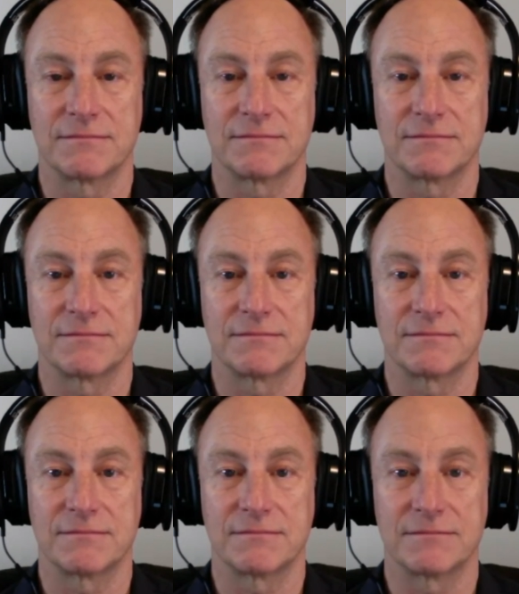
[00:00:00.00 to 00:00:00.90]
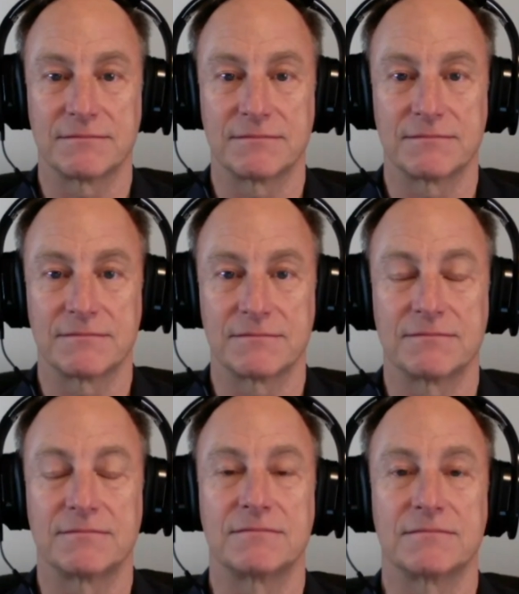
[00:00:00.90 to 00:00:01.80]

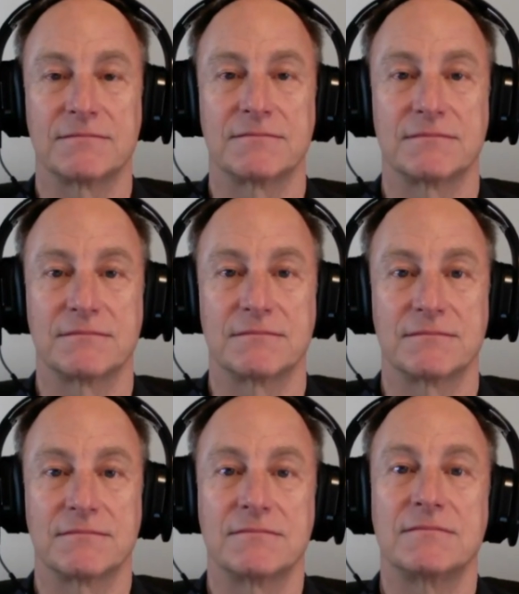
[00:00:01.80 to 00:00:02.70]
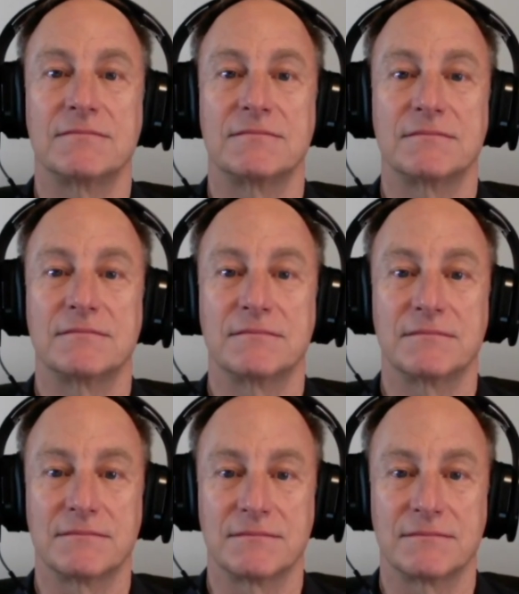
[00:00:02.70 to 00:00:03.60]

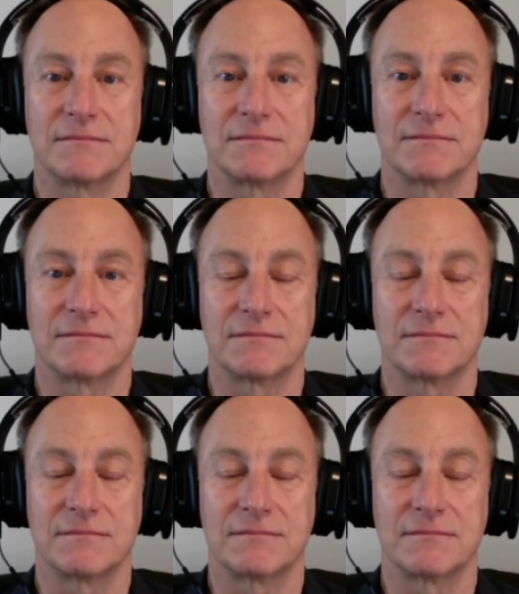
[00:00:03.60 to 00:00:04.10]
(silent)